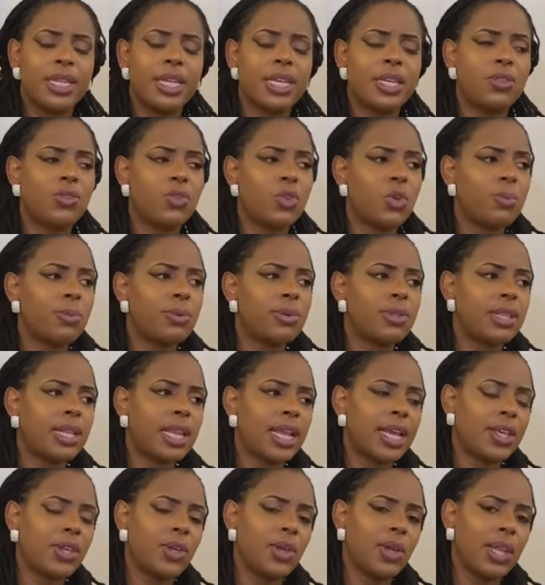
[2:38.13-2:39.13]
It's almost
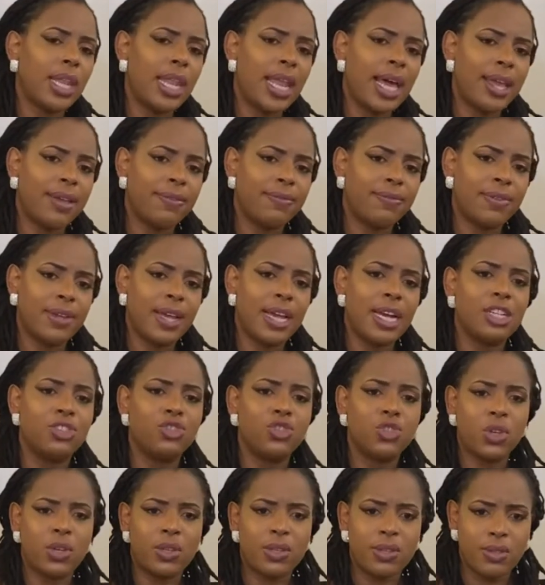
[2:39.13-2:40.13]
like your life
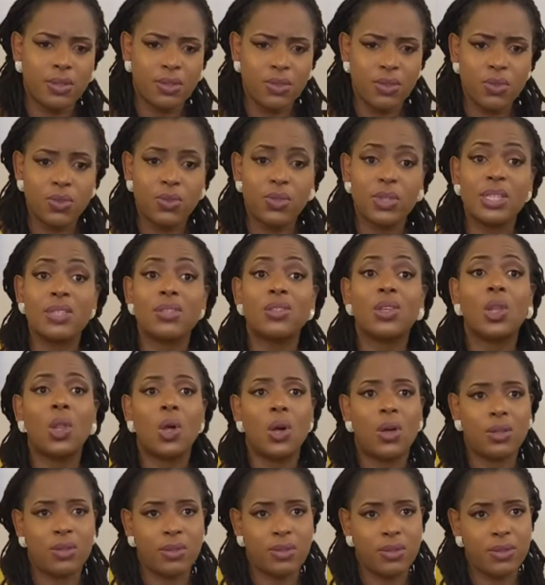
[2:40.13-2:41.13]
adjusts to this
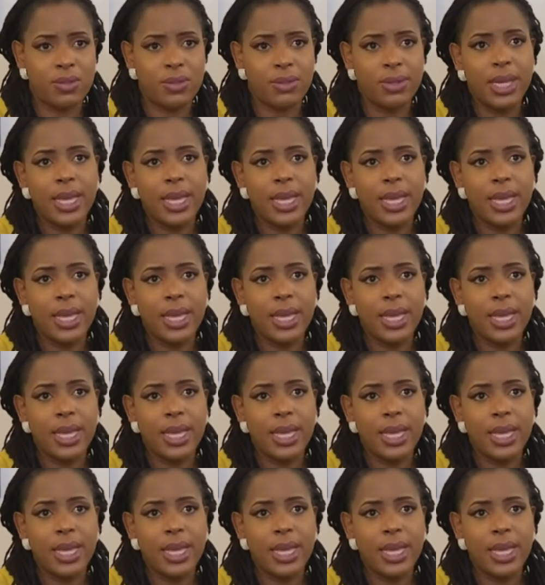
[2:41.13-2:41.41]
loss.